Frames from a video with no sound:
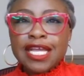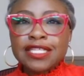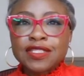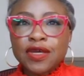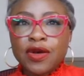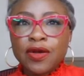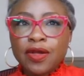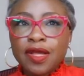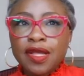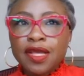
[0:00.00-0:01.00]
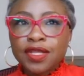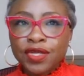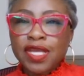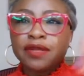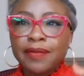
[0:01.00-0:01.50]
So
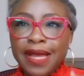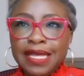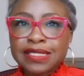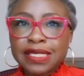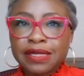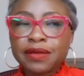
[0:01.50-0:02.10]
you can imagine,